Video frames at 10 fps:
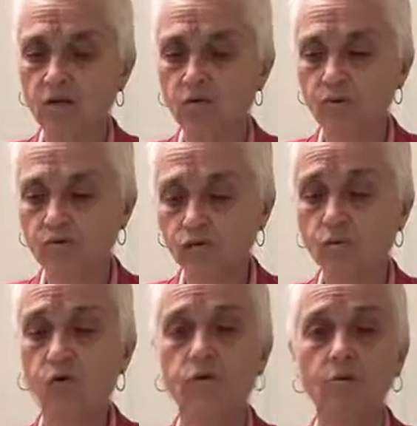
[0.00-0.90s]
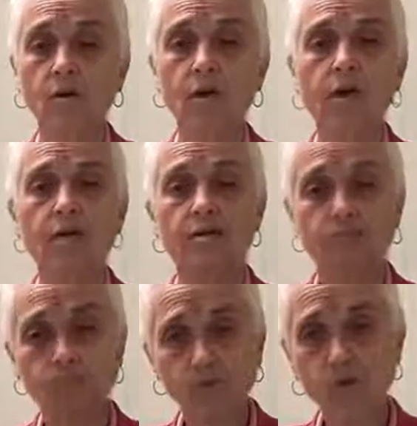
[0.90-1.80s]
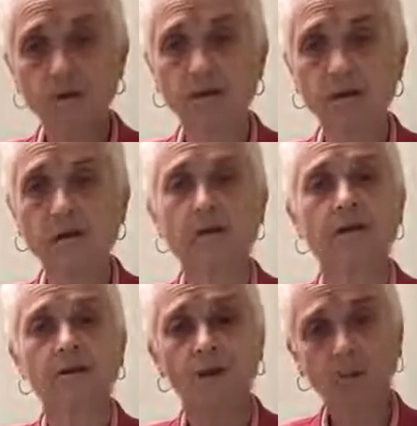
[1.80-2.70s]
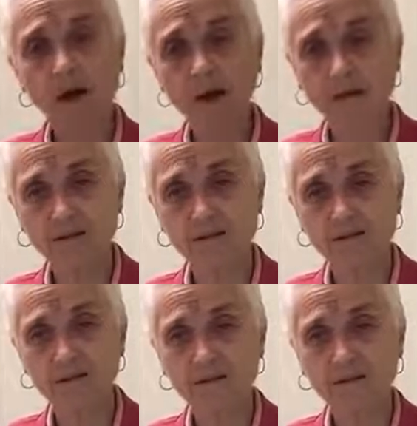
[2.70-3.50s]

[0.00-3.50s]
to resume his broken tapas.